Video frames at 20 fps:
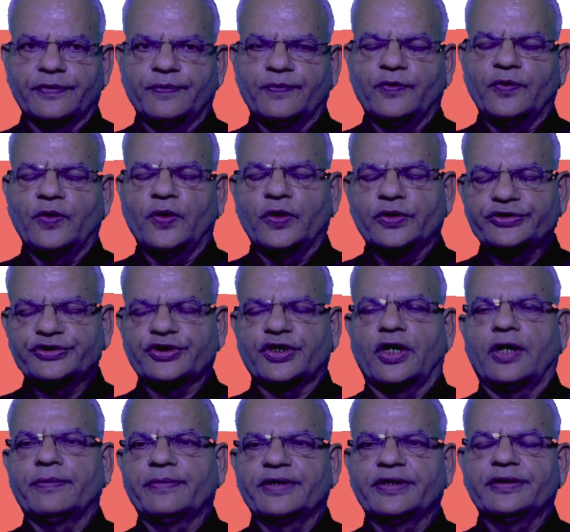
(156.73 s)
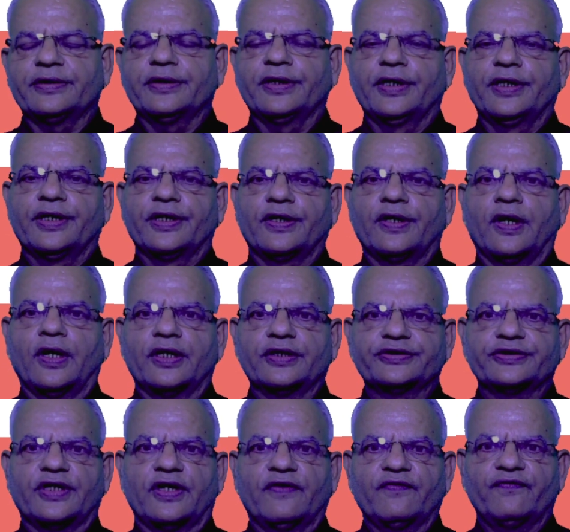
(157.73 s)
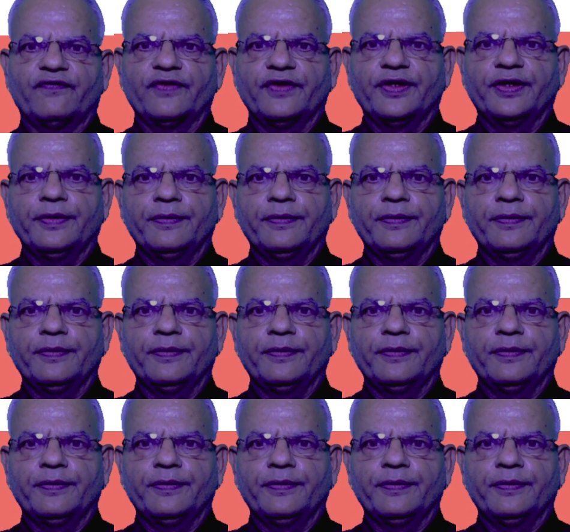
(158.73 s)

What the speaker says: the most common cause of